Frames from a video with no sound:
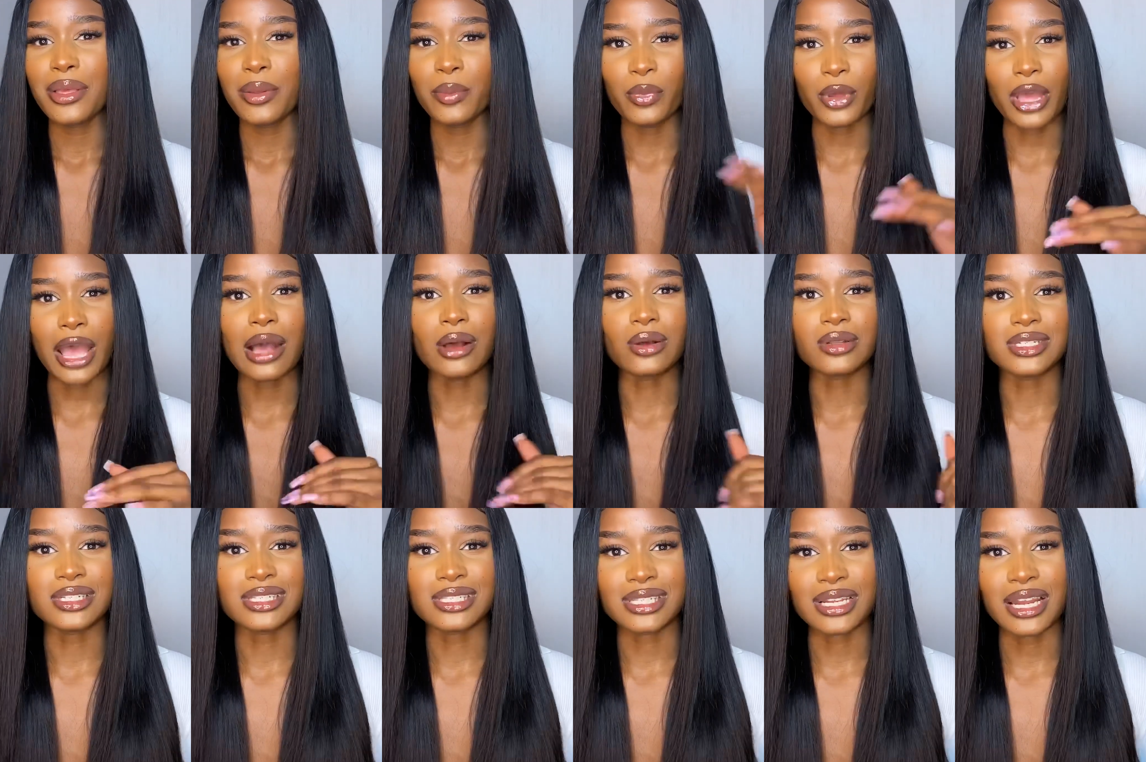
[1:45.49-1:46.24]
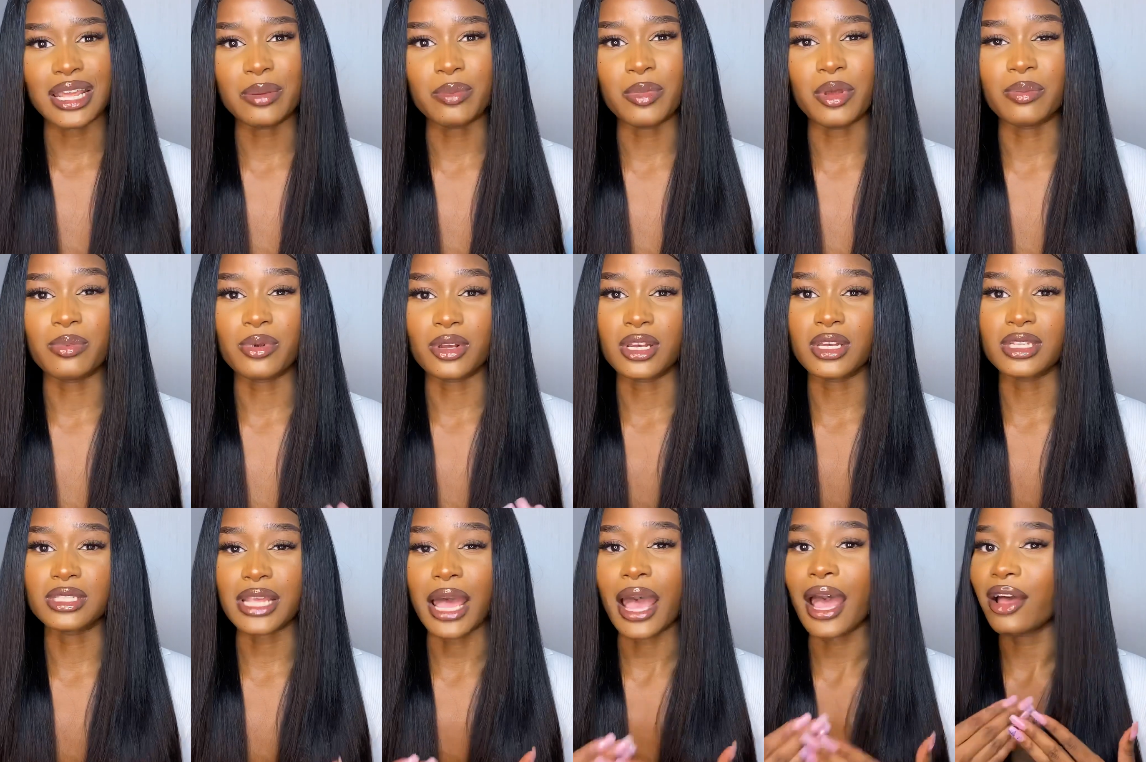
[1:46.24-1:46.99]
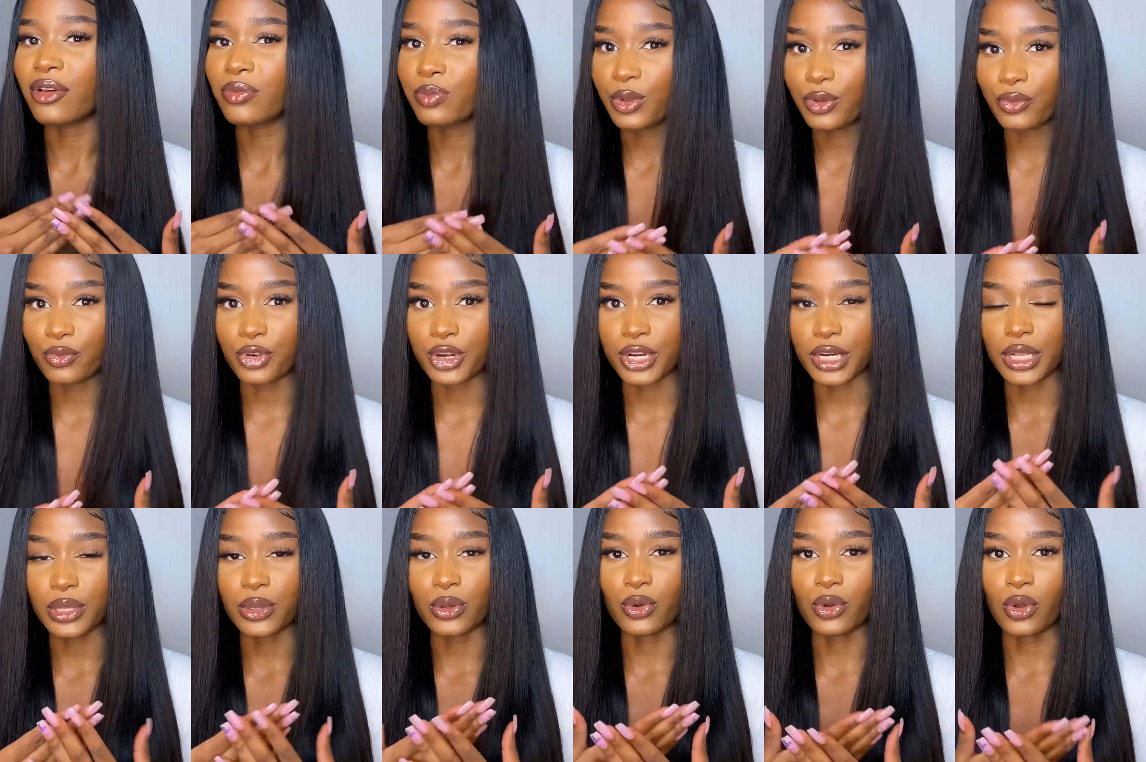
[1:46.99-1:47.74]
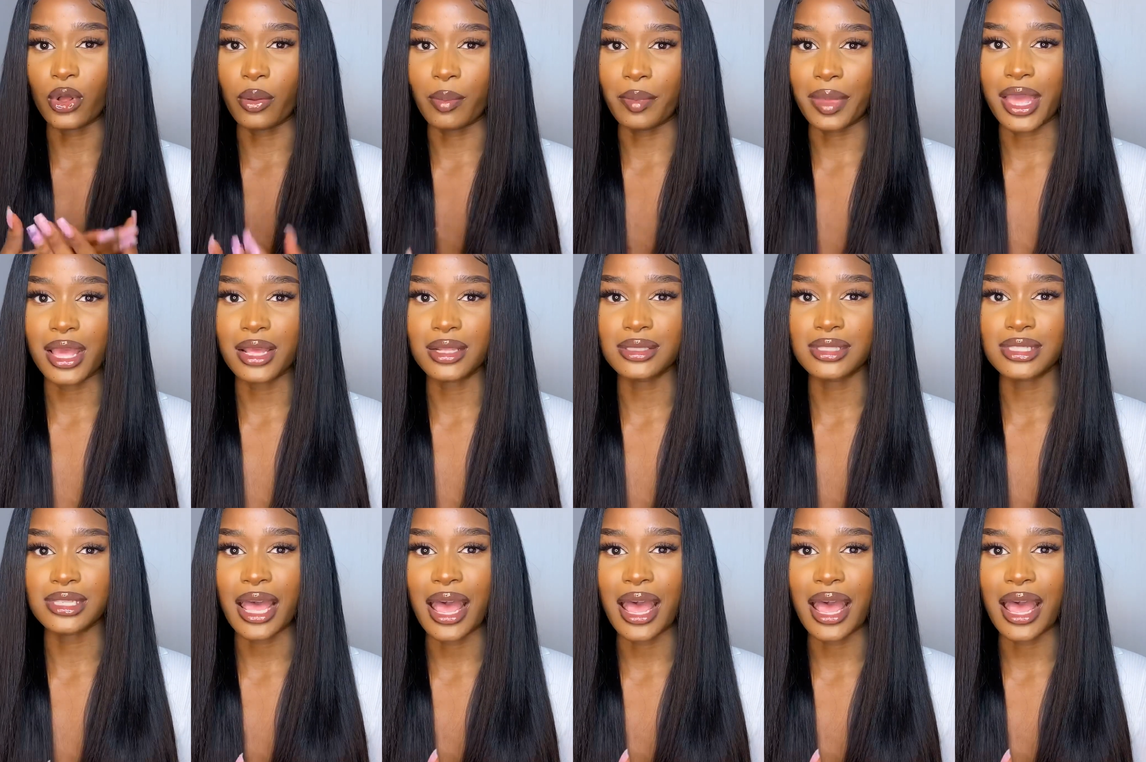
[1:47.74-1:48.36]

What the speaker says: put out a disclaimer, because I have been reading your comments,